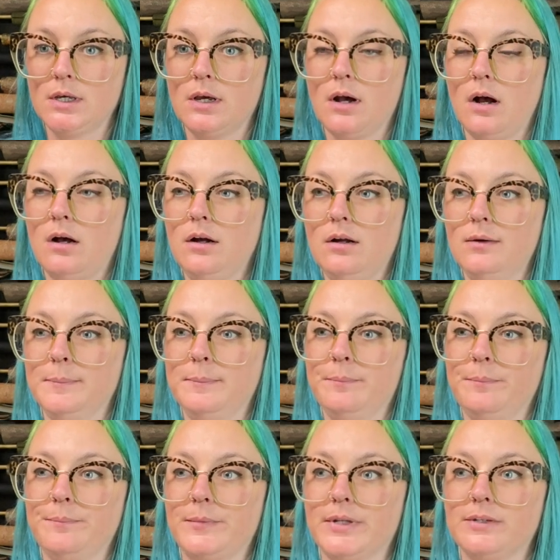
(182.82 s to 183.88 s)
um,
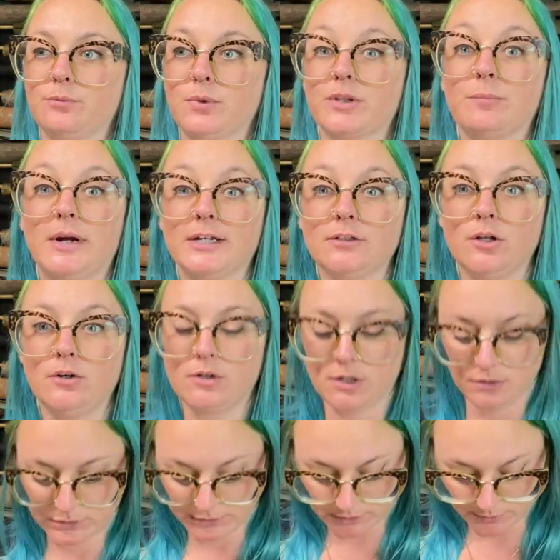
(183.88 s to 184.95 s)
with my
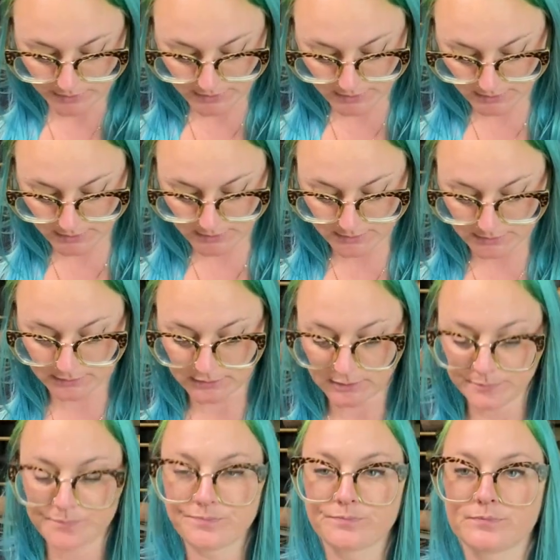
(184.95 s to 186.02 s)
logo. So it is
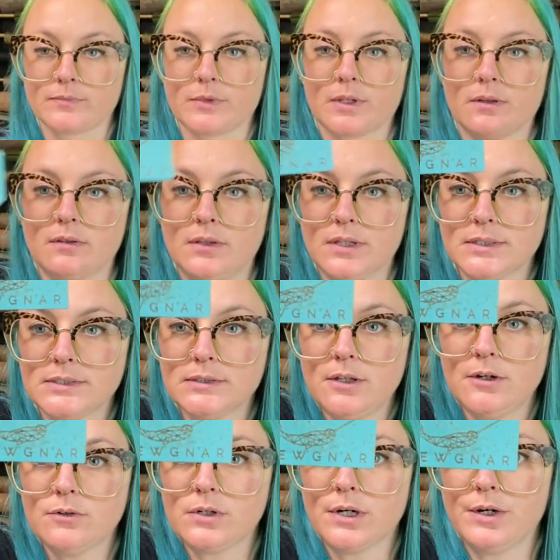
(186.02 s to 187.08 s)
this
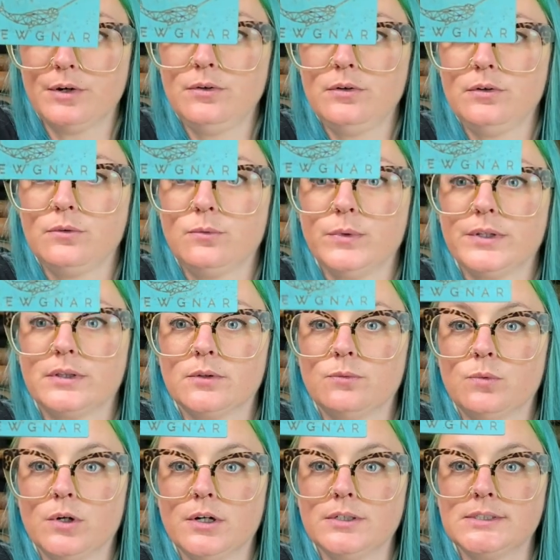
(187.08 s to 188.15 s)
logo with the
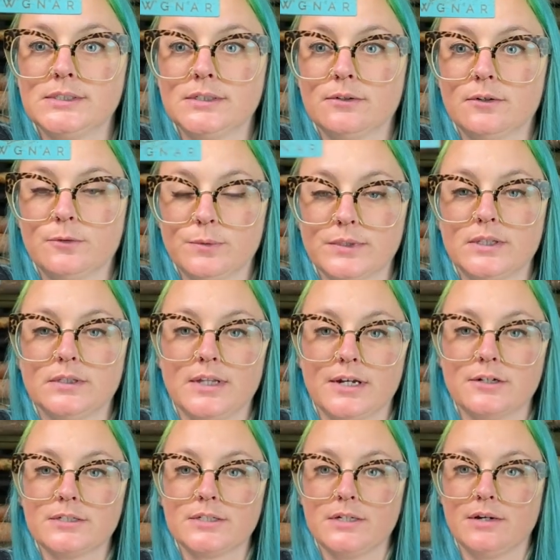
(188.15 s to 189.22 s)
words and or with the
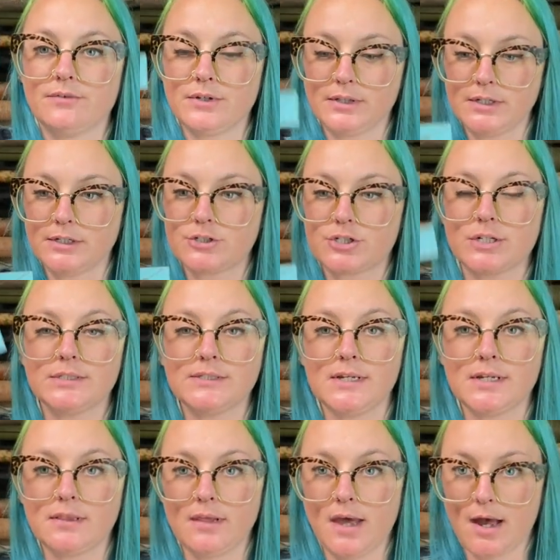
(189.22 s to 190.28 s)
letters and everything, just
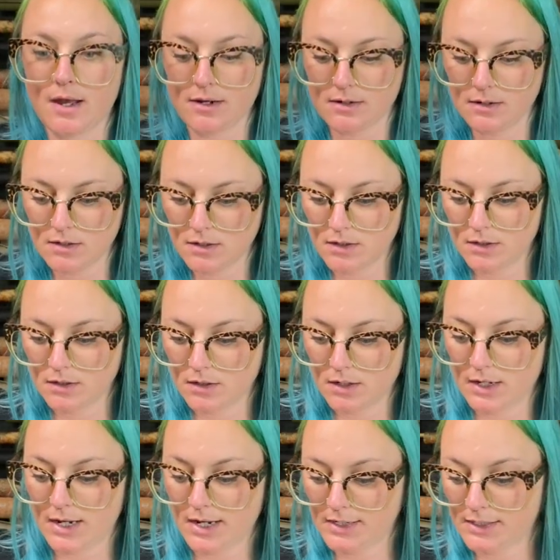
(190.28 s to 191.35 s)
like that.
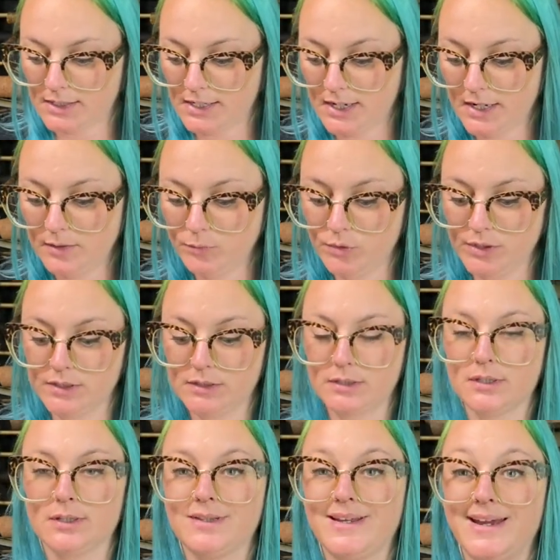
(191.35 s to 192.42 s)
And it came with
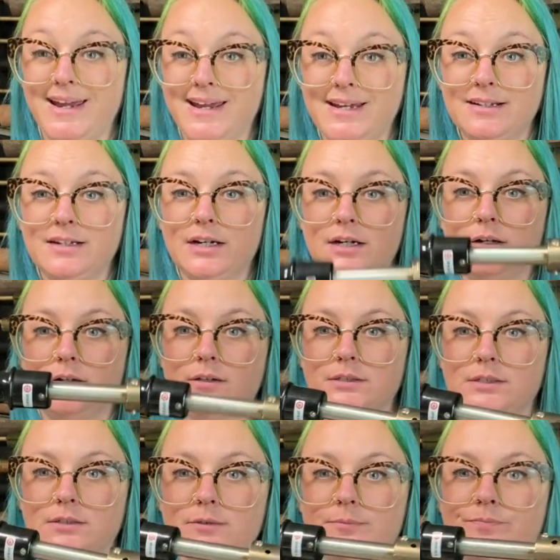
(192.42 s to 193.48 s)
the
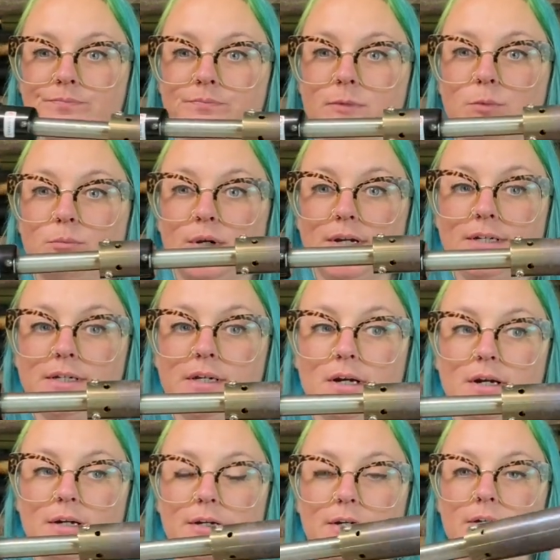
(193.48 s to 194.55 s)
handheld branding
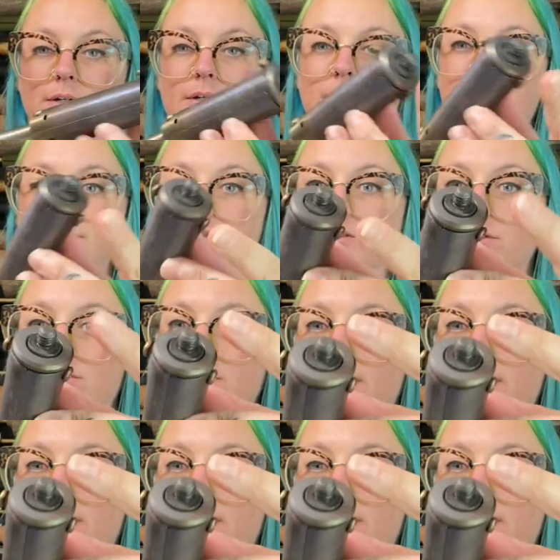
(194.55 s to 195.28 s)
iron. And so the